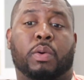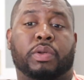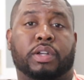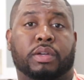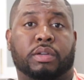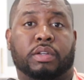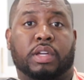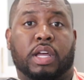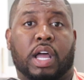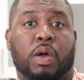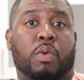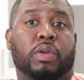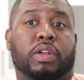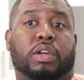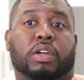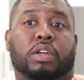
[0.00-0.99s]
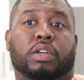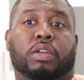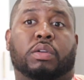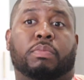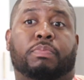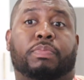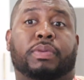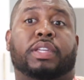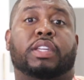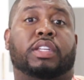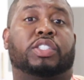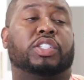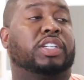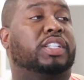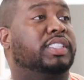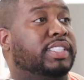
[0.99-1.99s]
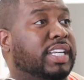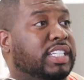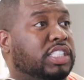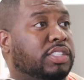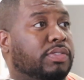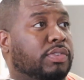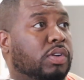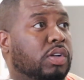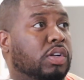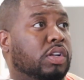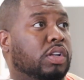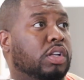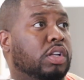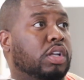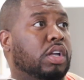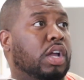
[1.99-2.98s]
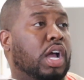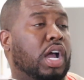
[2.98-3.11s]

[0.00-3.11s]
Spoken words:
I want to be successful.